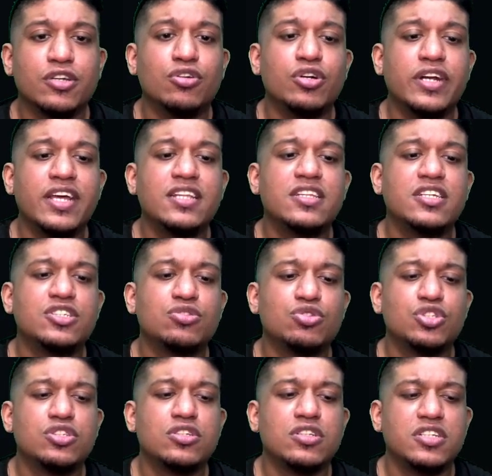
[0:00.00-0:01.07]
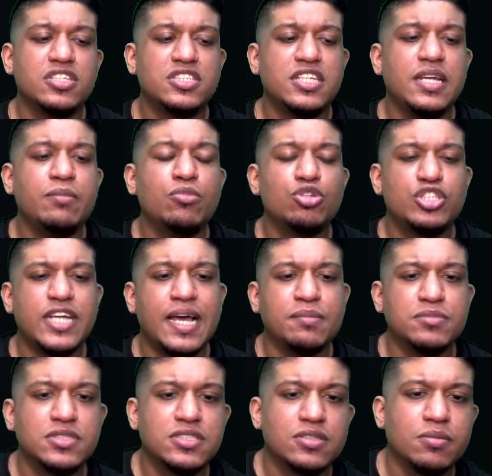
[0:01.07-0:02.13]
take this team to
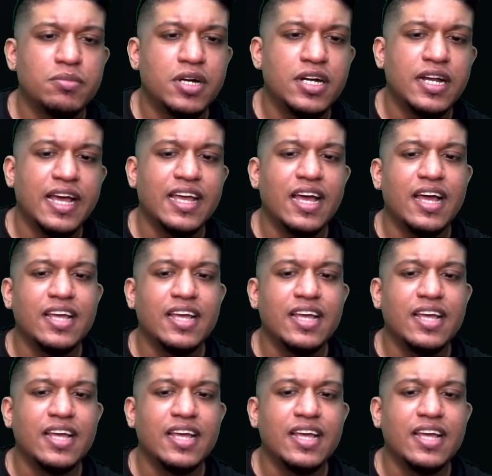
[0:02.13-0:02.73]
champs, but I